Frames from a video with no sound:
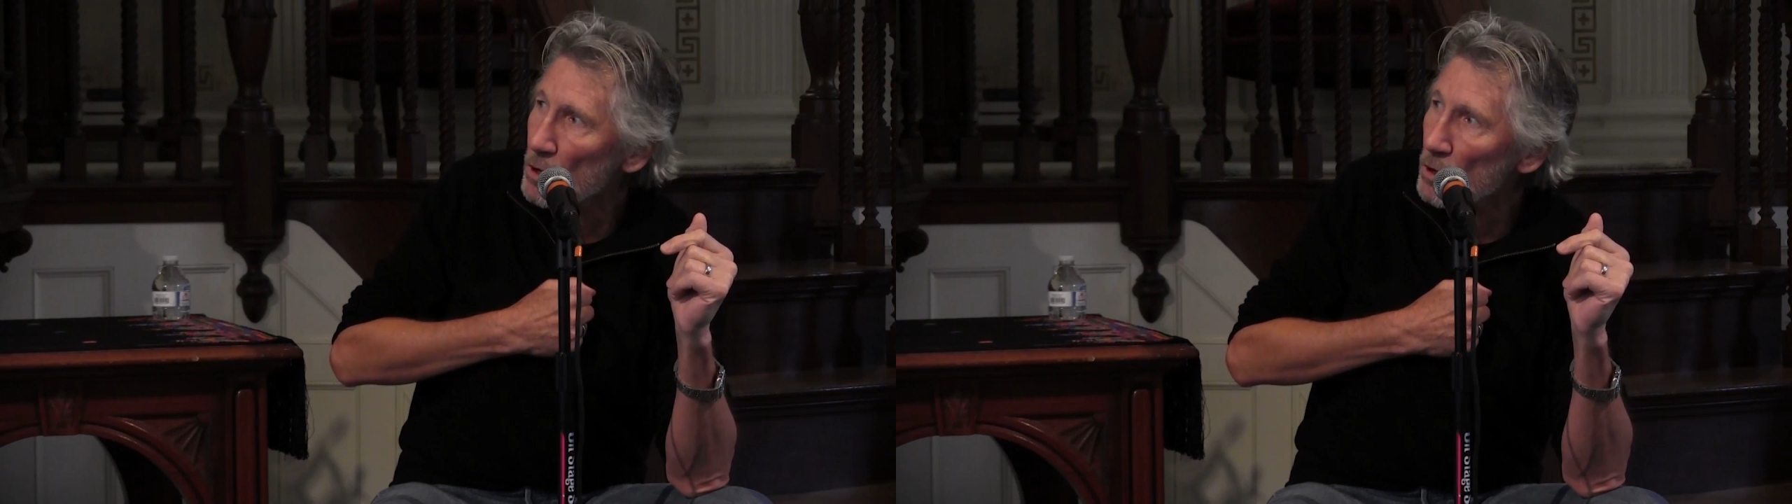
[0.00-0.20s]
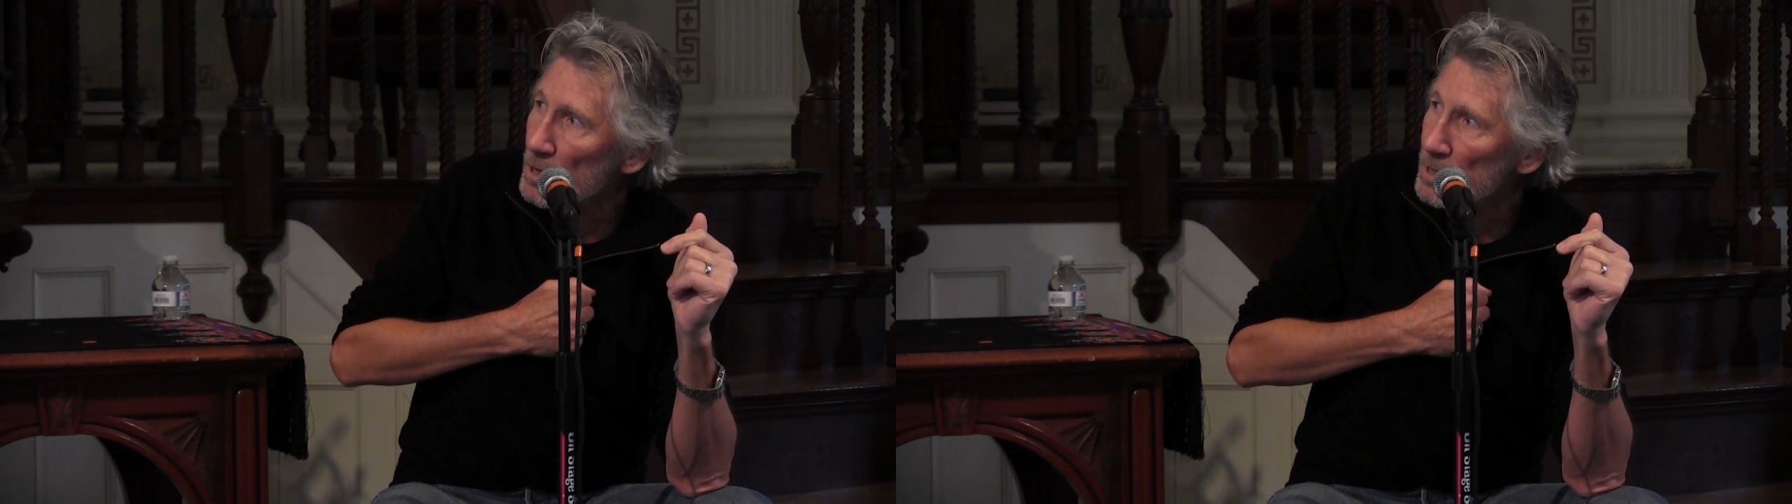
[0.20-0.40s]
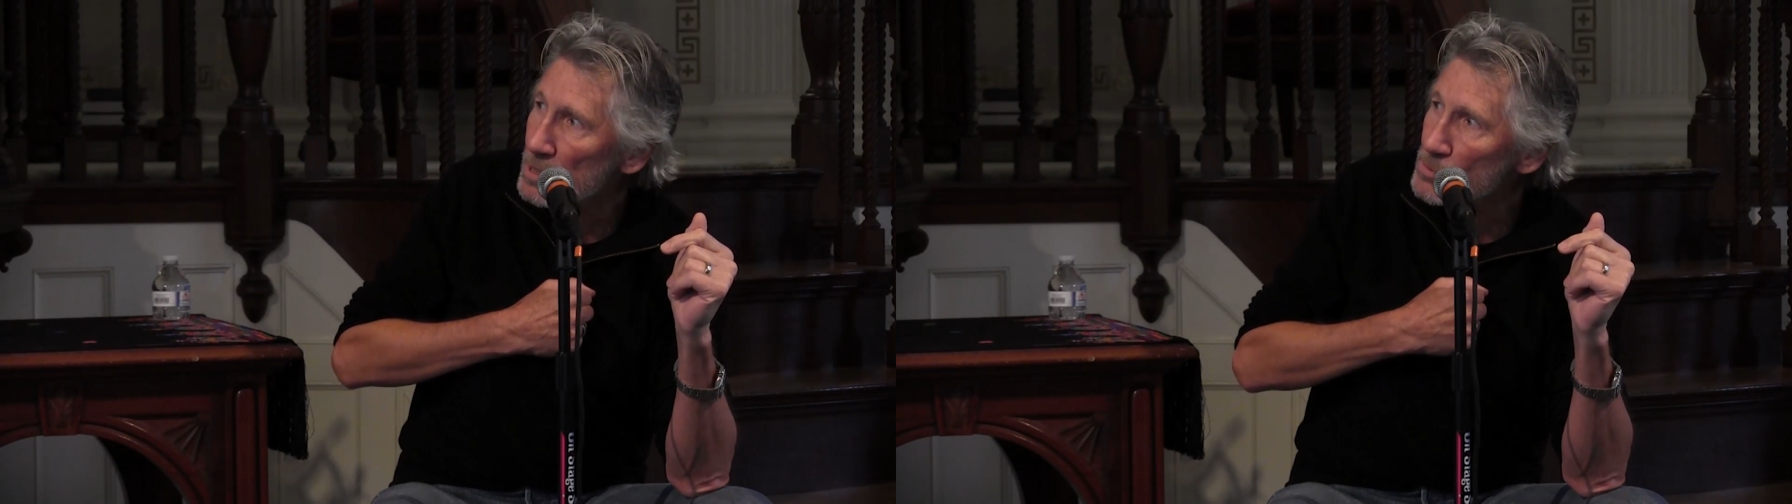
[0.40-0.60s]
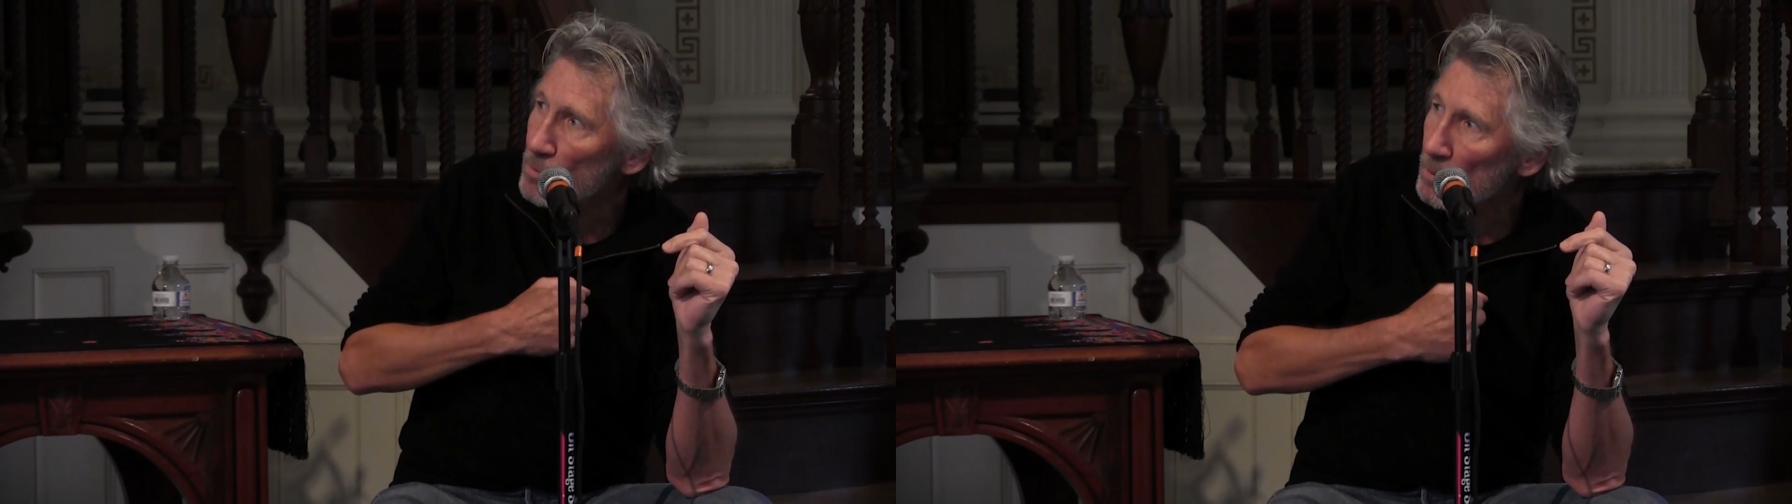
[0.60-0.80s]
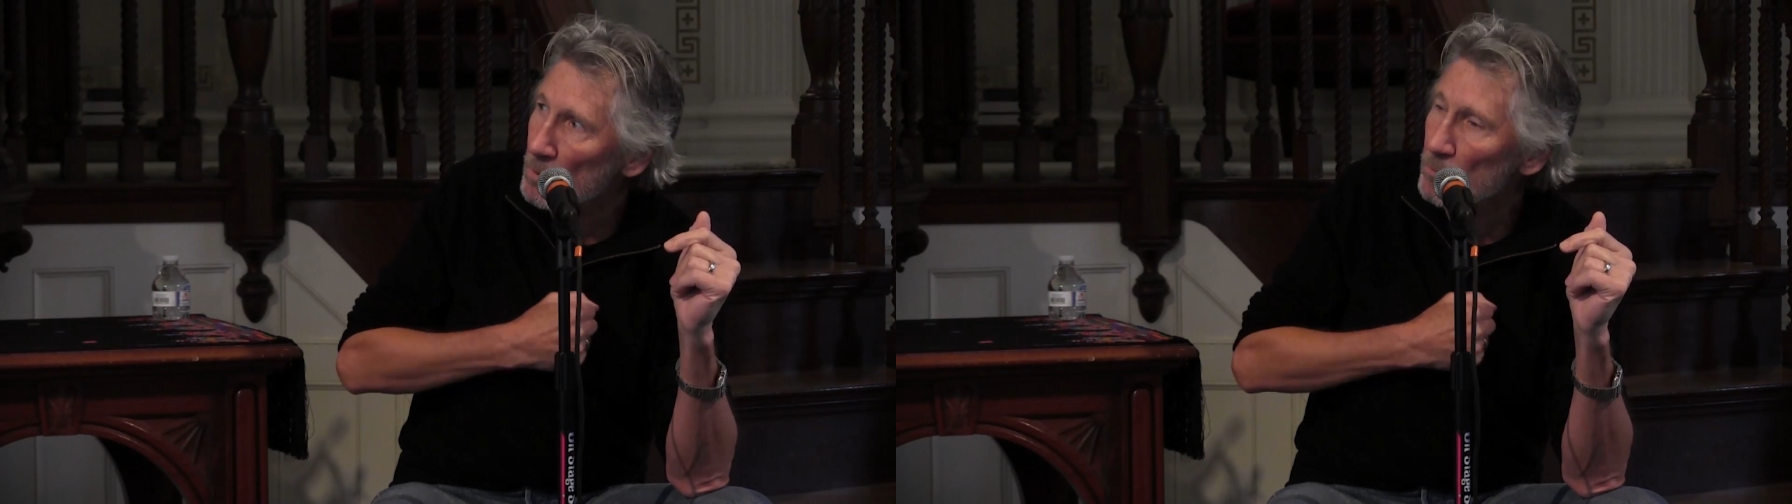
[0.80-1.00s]
colleagues
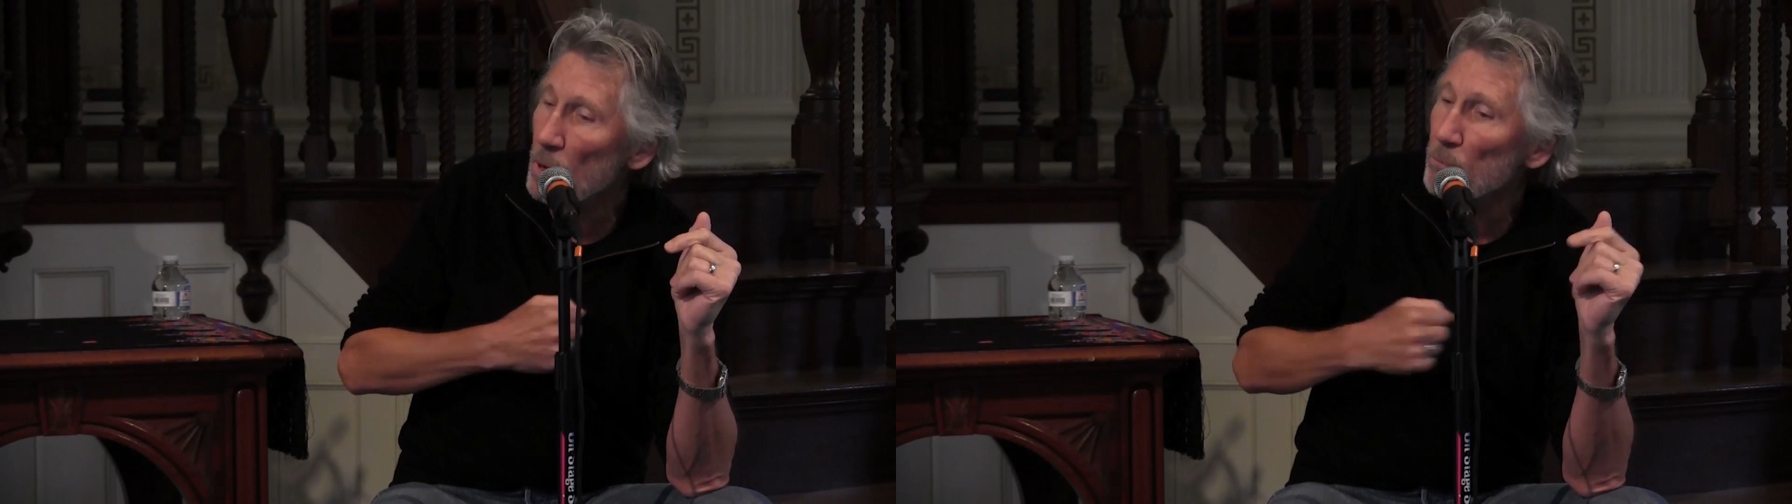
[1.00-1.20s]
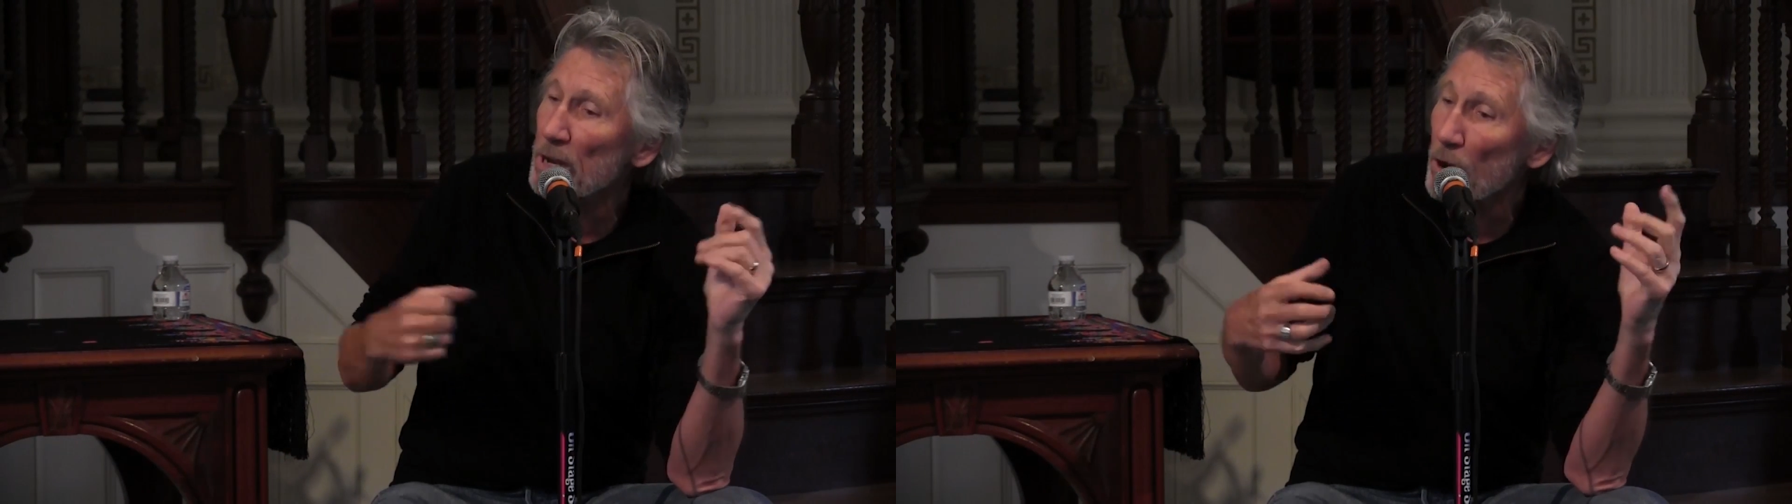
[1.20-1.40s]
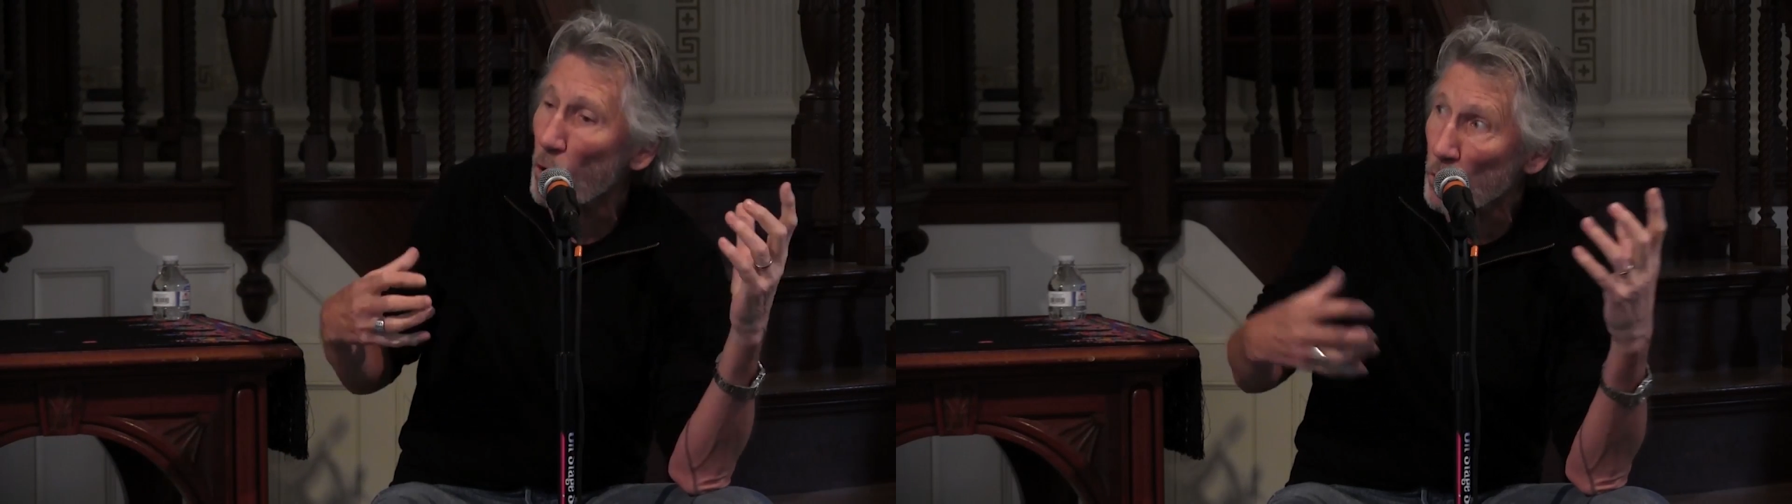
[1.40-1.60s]
when we